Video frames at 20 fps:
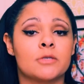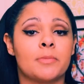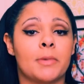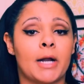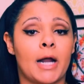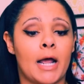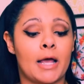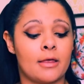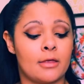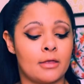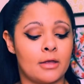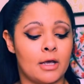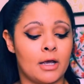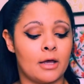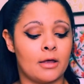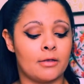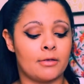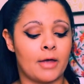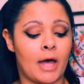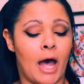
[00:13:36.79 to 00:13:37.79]
but I
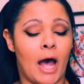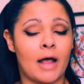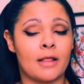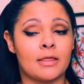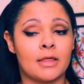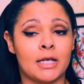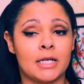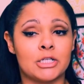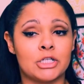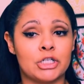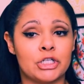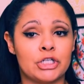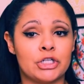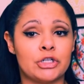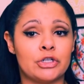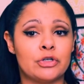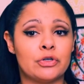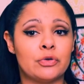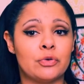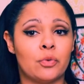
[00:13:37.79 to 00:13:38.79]
think that these
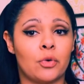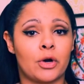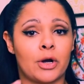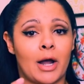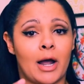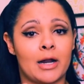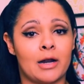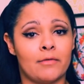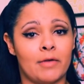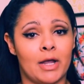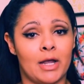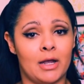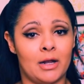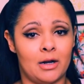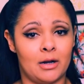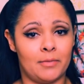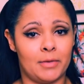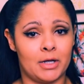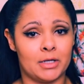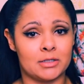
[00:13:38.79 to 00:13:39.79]
two were kind of a hit
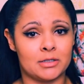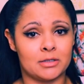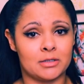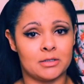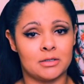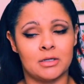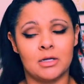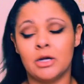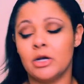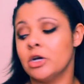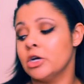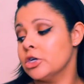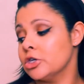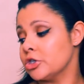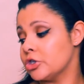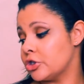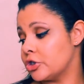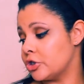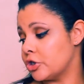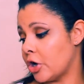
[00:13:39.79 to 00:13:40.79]
and a miss.
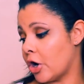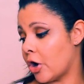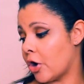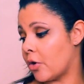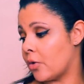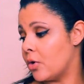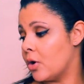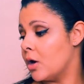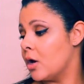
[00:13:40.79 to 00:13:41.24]
So,